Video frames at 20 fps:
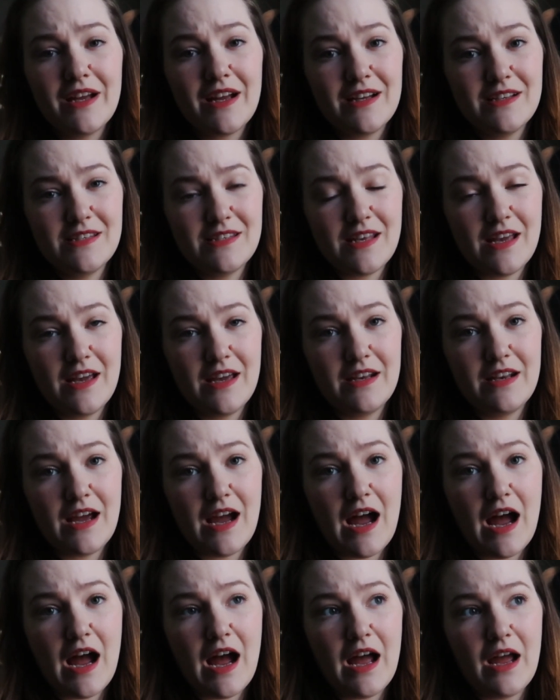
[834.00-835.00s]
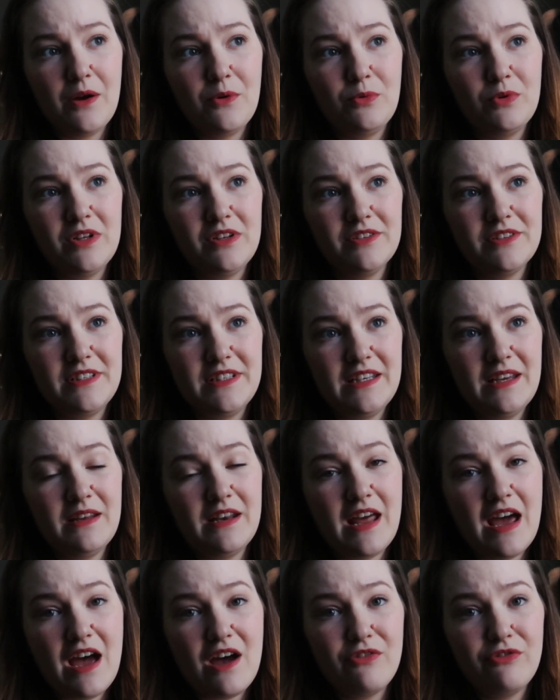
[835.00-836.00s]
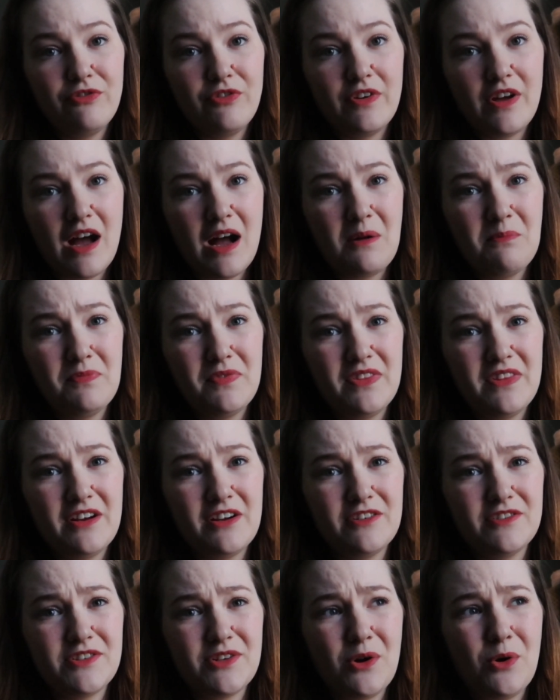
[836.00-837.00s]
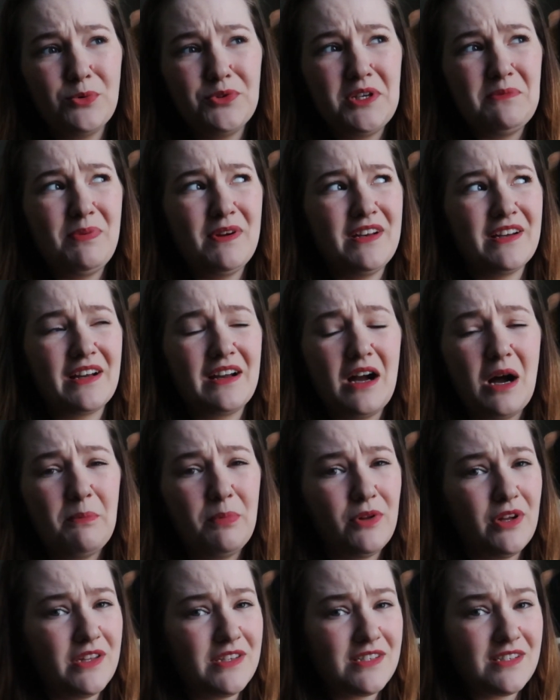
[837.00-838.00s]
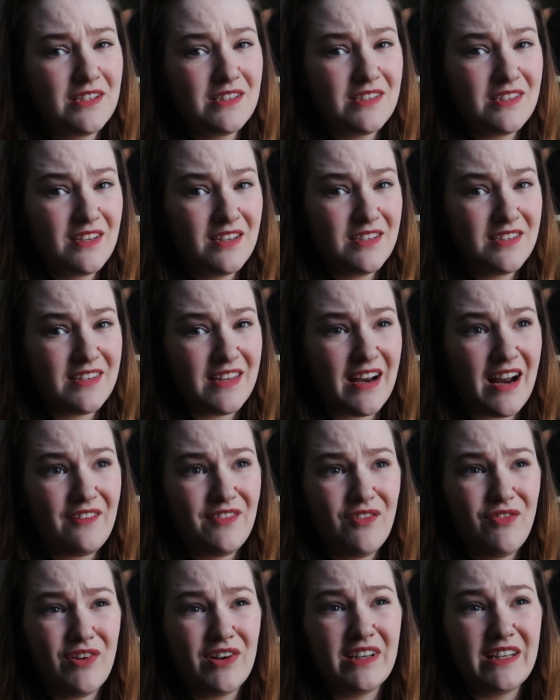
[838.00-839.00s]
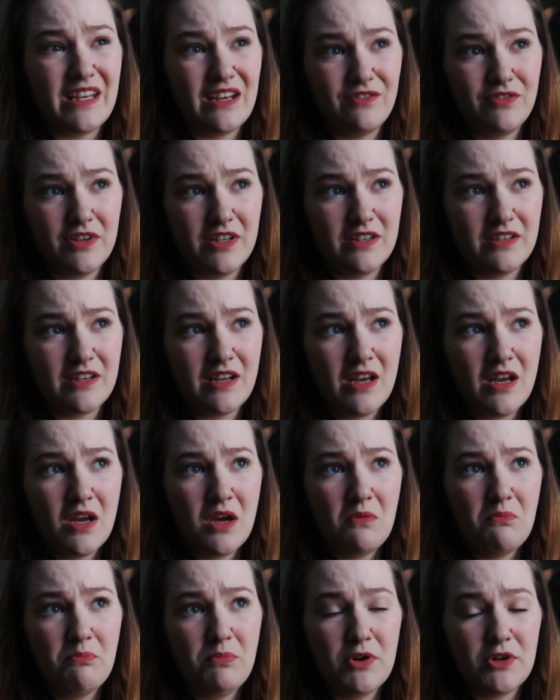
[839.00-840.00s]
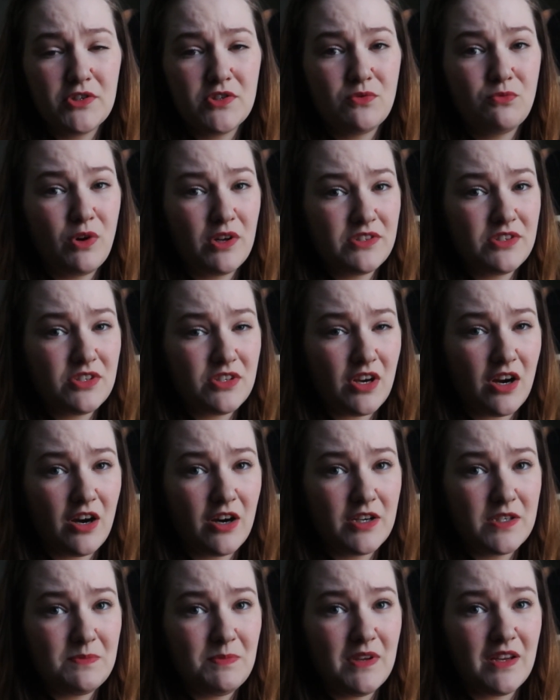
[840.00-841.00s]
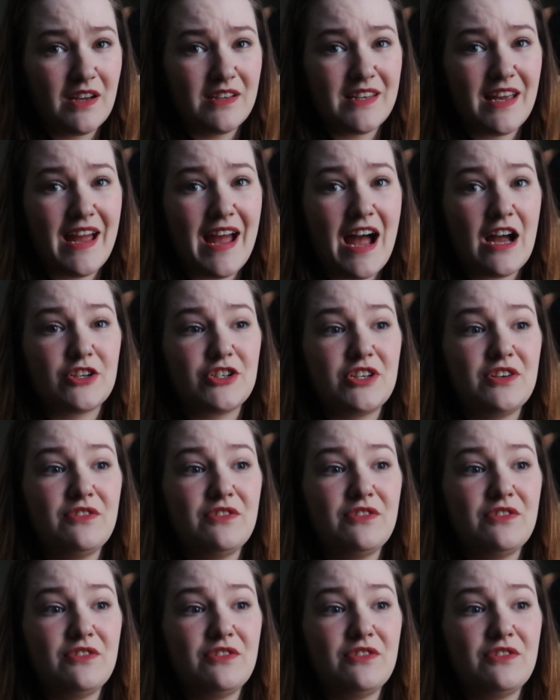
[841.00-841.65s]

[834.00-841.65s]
I said, I will DNF. There's only been a couple instances that I've even given books 1 stars because I actually